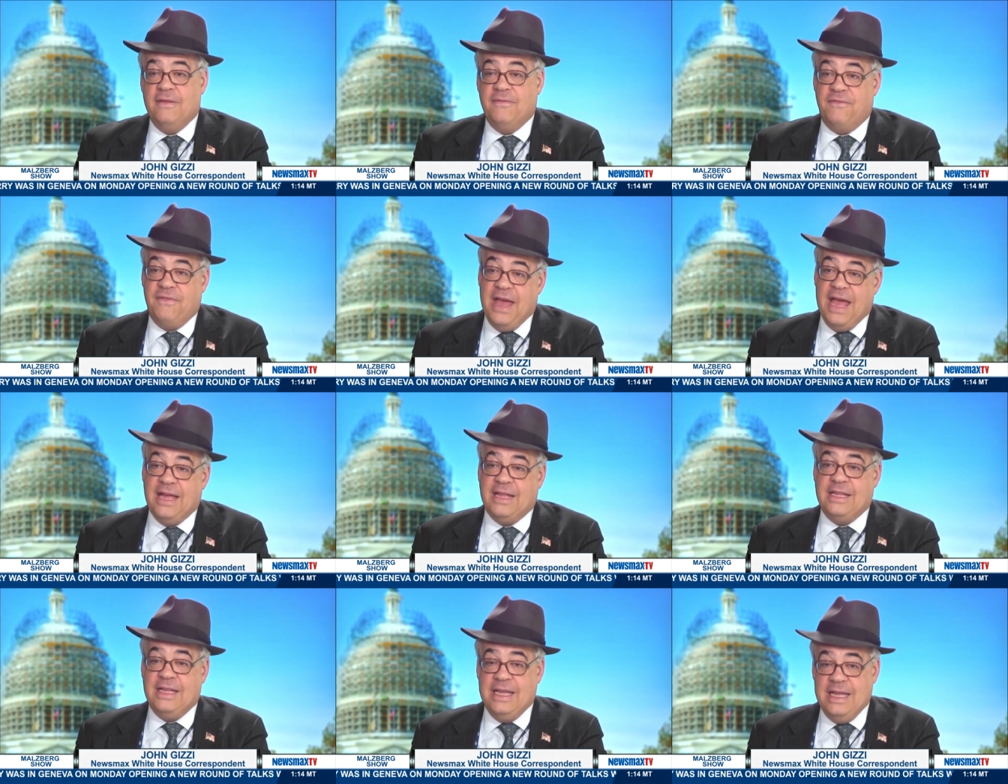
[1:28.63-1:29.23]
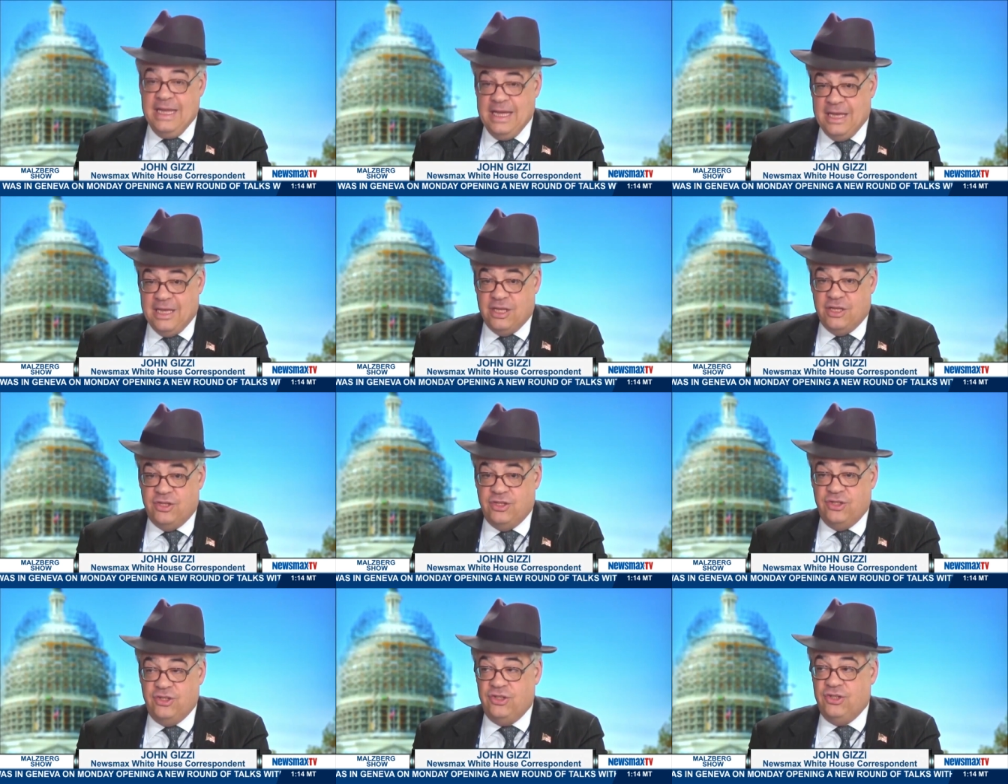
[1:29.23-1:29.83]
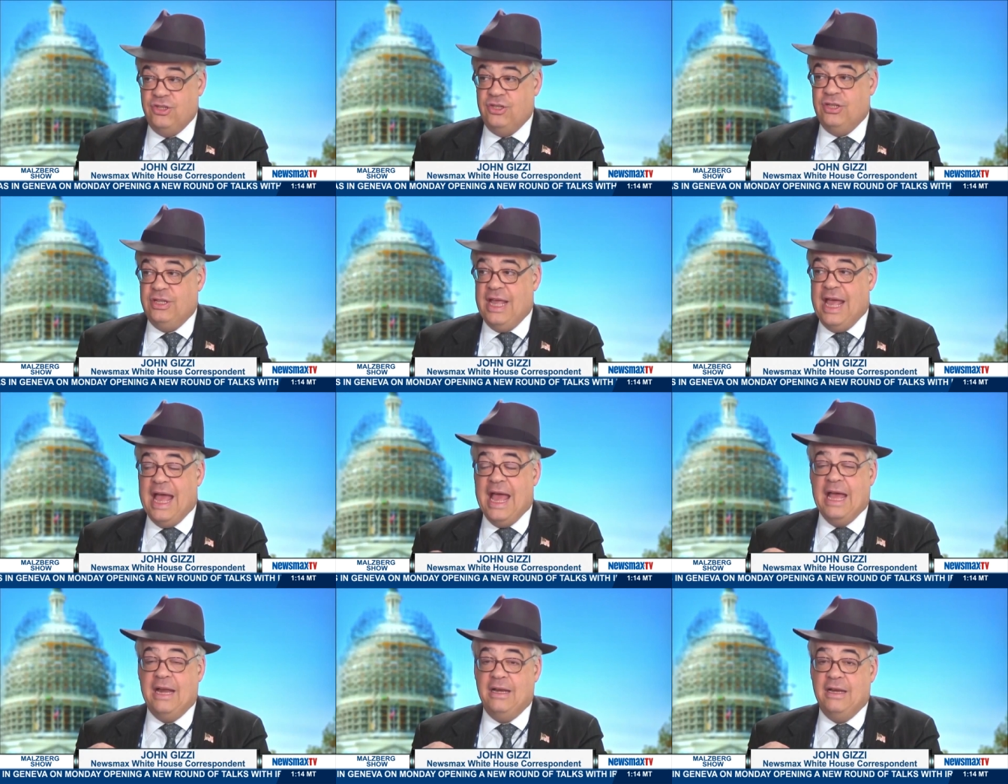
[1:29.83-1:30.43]
fact is
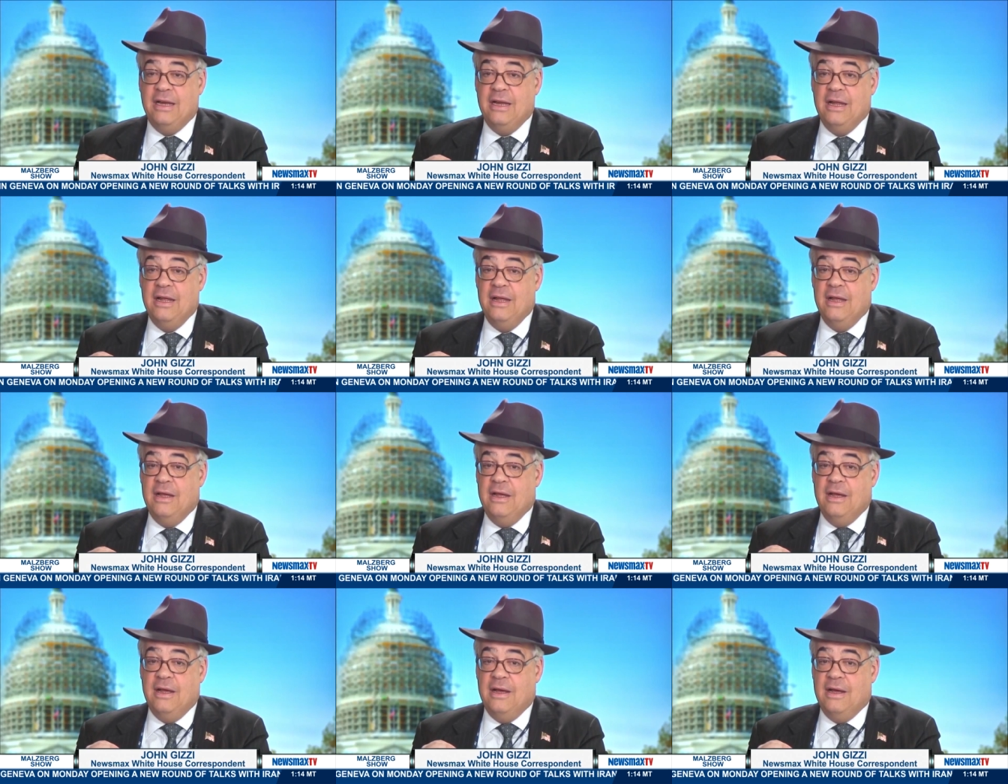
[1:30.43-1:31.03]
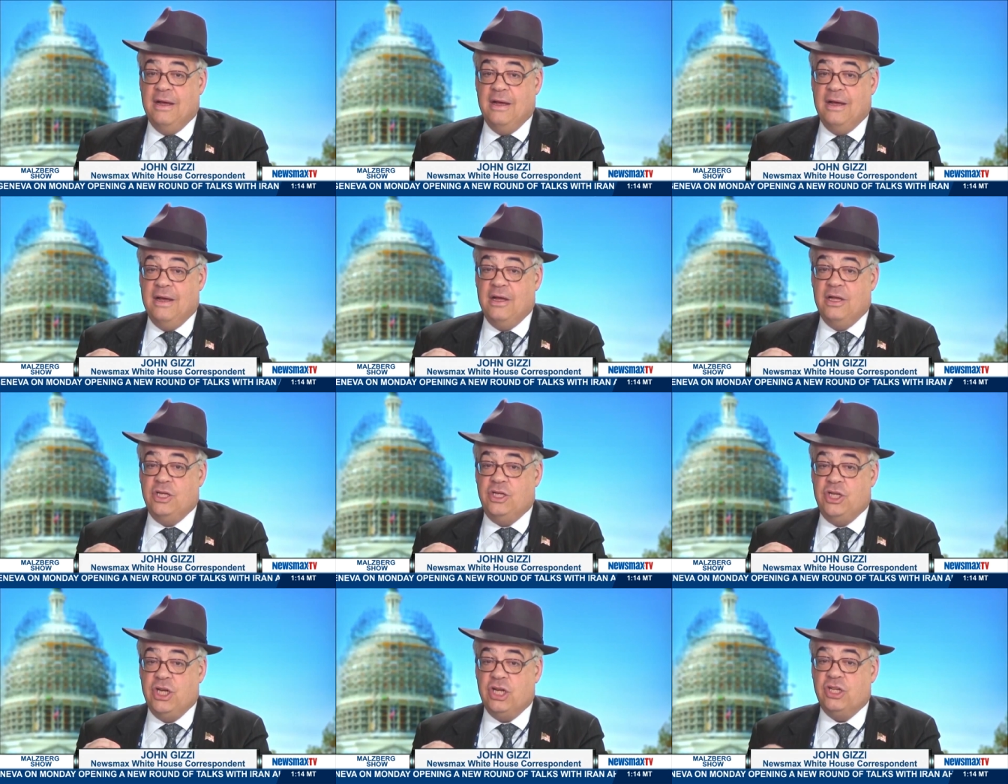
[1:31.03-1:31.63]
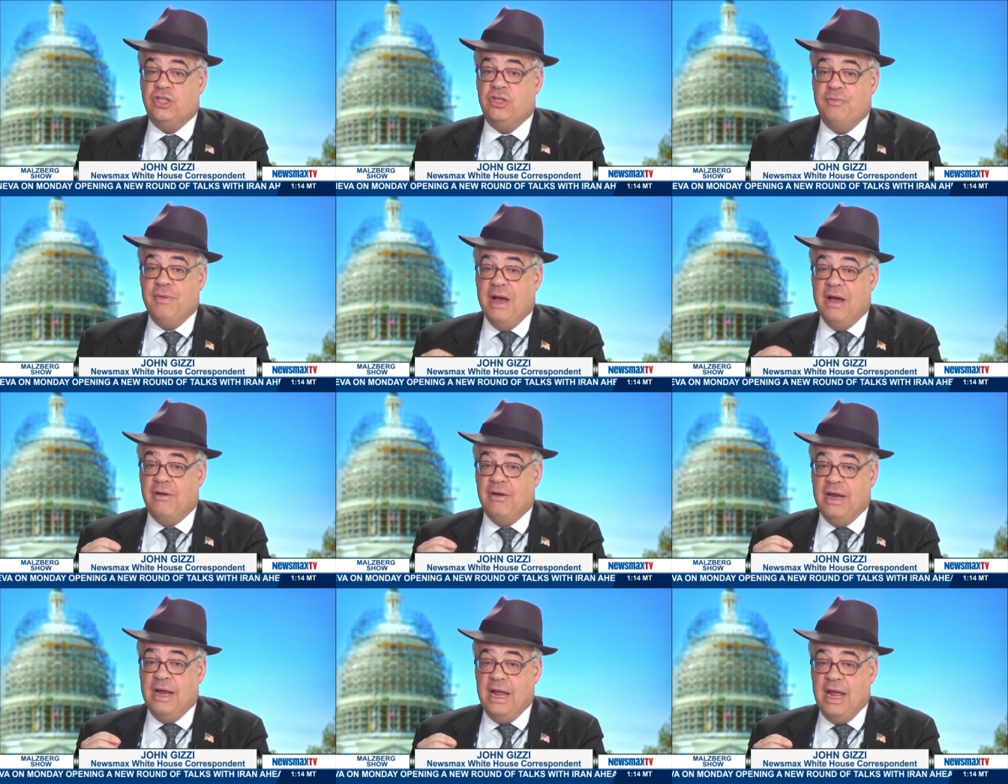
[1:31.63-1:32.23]
that uh, just
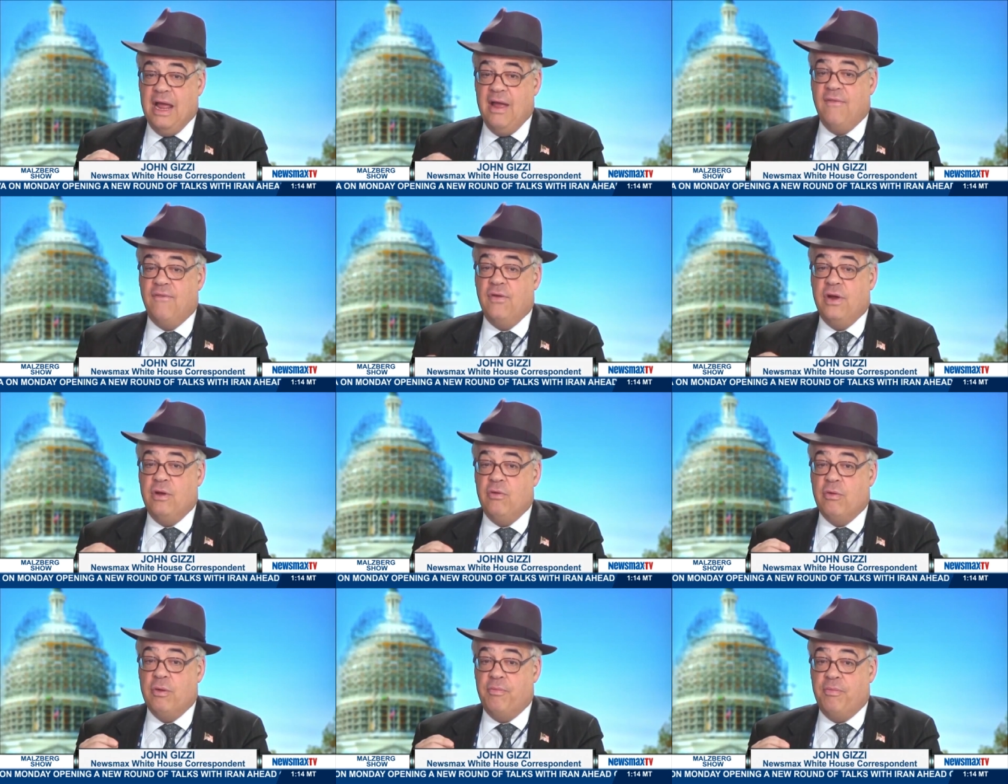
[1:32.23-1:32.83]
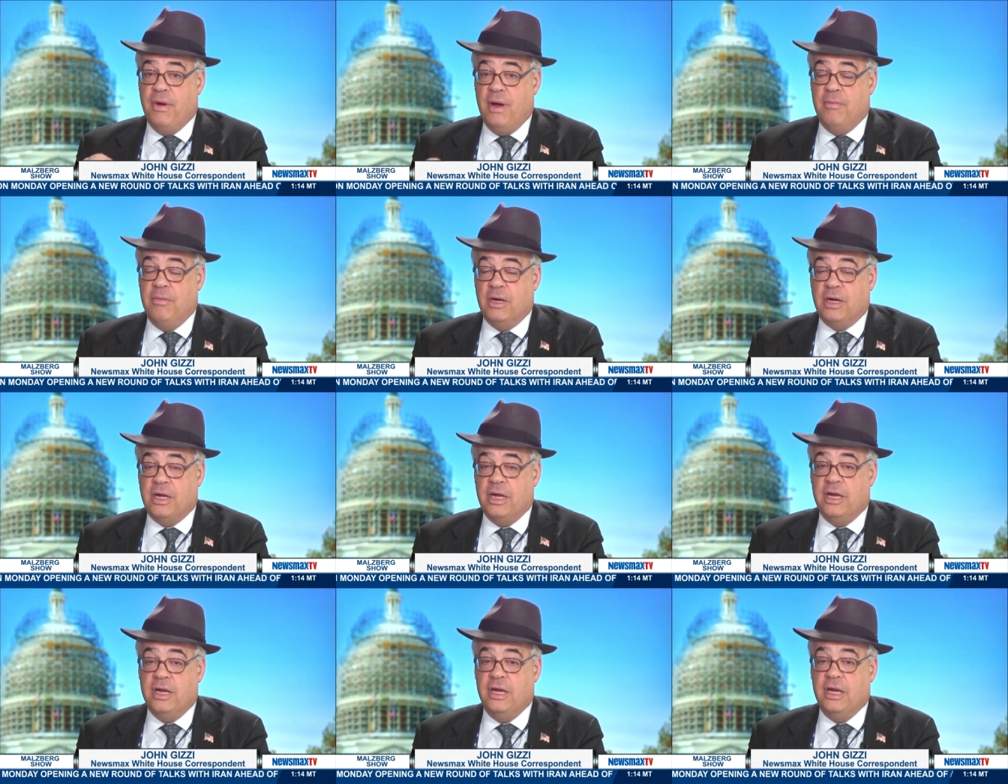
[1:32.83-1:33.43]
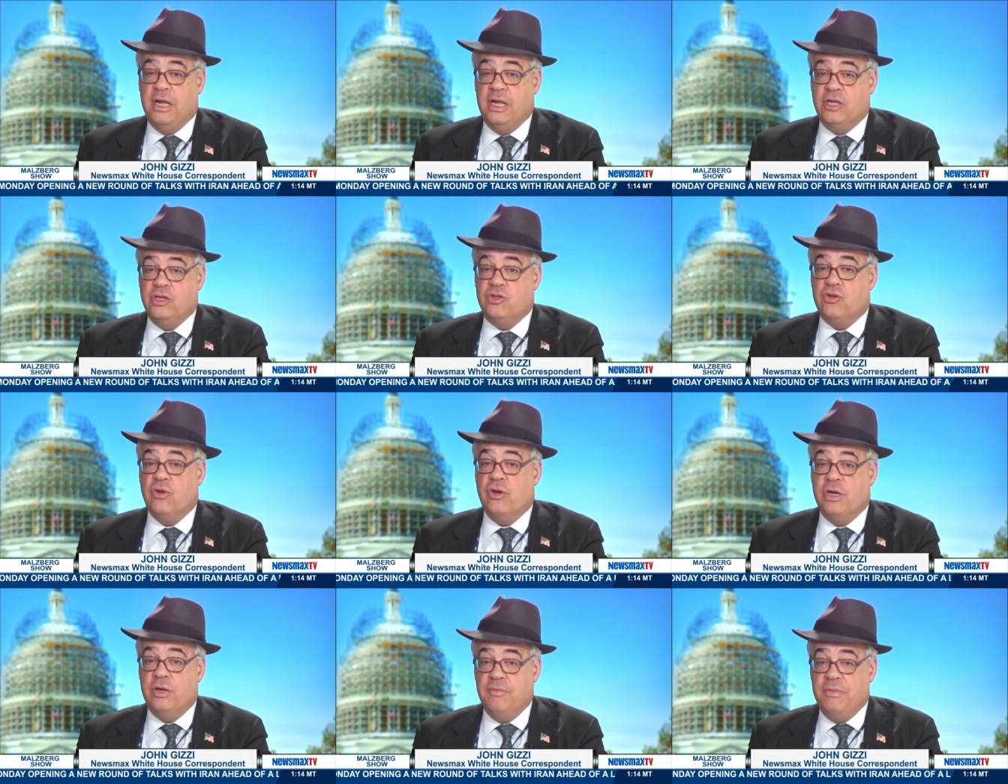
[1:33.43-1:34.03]
about every Republican is
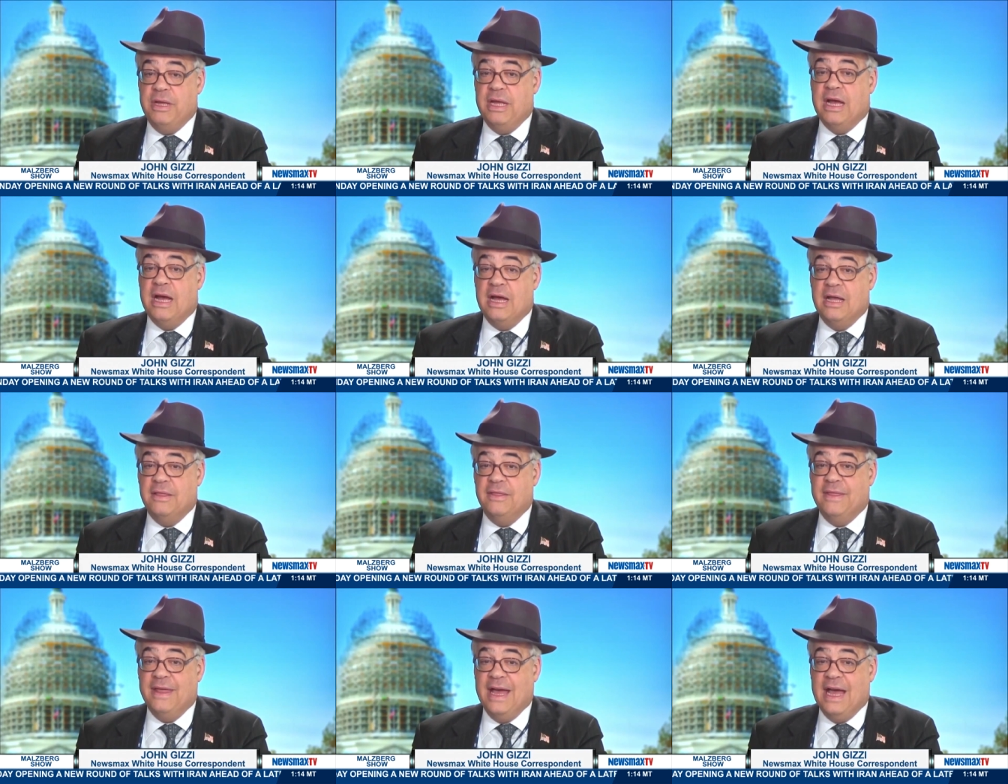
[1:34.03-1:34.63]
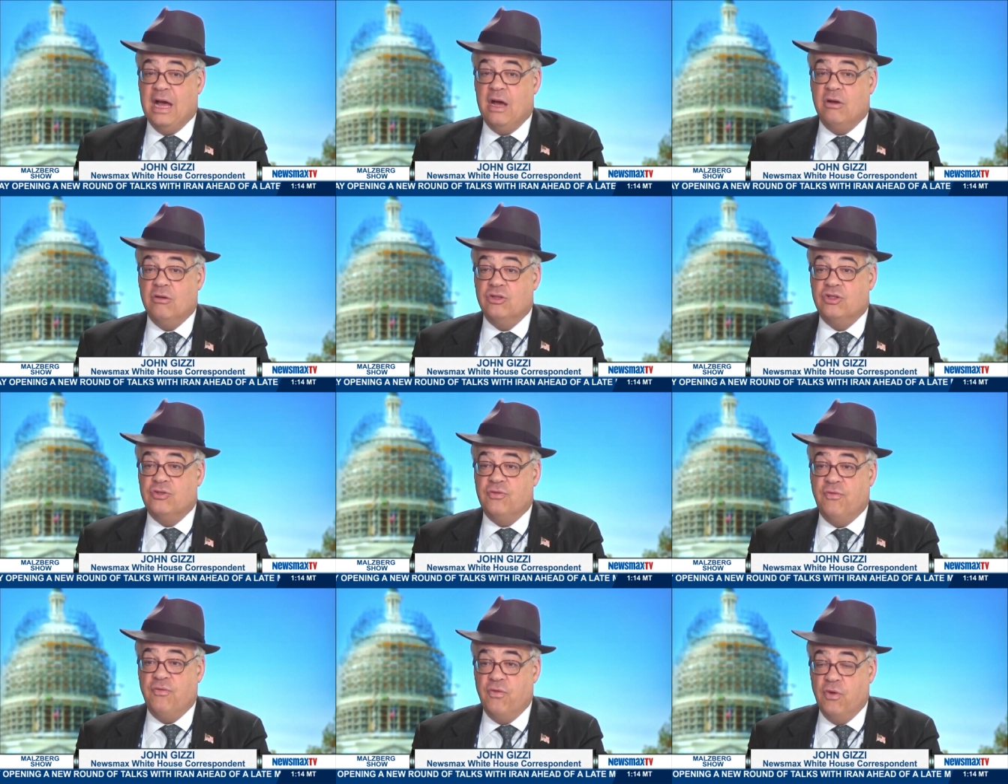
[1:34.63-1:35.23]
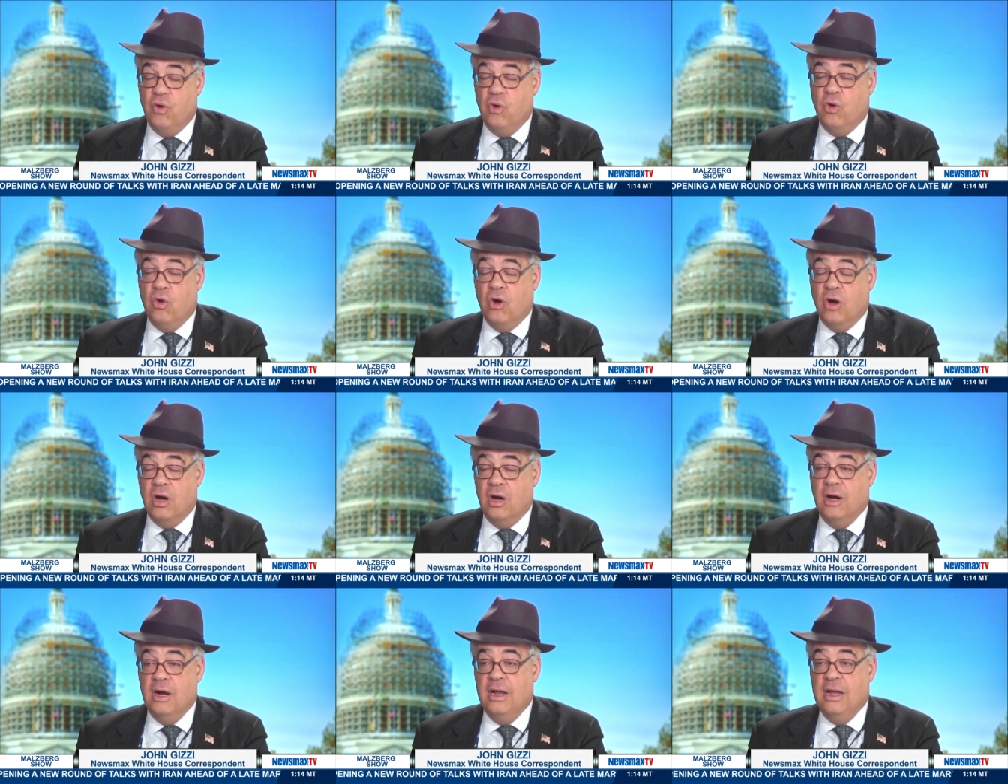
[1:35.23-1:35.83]
going to be on the House
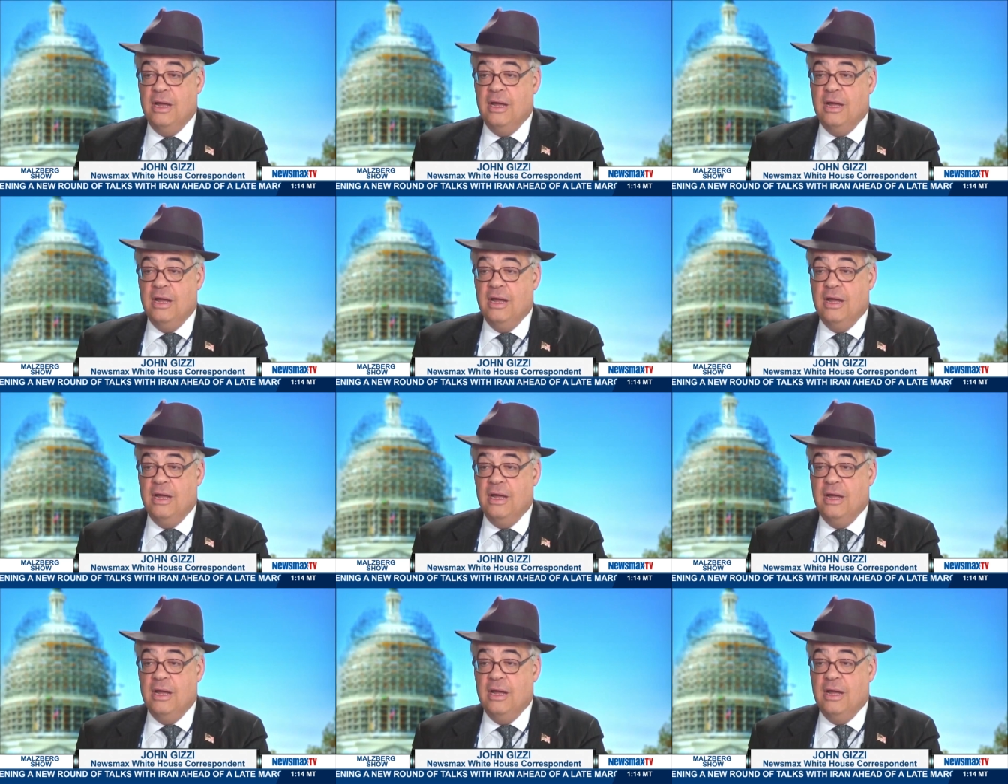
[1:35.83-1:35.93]
floor.